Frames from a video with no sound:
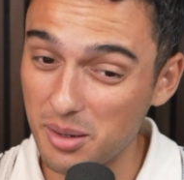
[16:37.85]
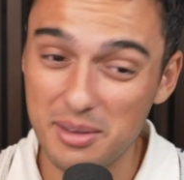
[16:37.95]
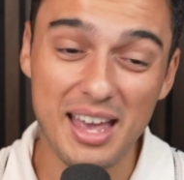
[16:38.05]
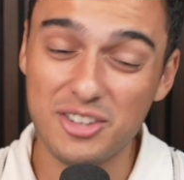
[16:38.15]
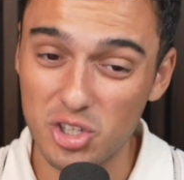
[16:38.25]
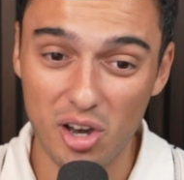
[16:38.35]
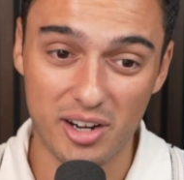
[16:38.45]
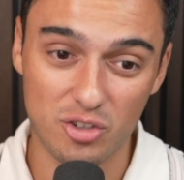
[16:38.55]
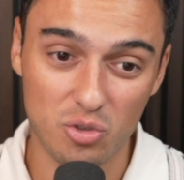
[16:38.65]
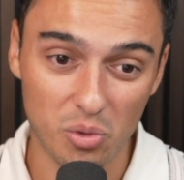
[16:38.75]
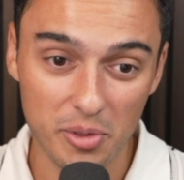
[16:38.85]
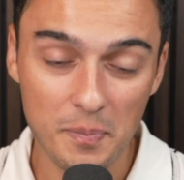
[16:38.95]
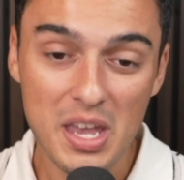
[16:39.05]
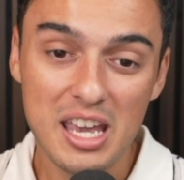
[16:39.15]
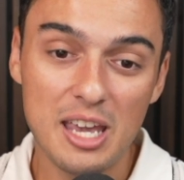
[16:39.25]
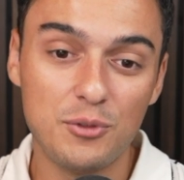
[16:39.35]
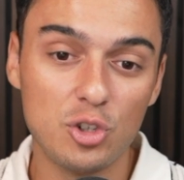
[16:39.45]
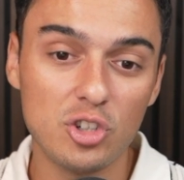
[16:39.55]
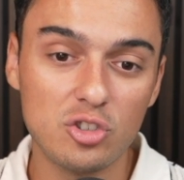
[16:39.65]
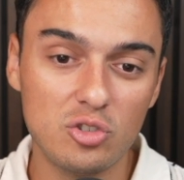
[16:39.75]
I mean, that's the honest truth. If you're
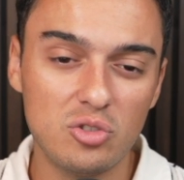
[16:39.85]
just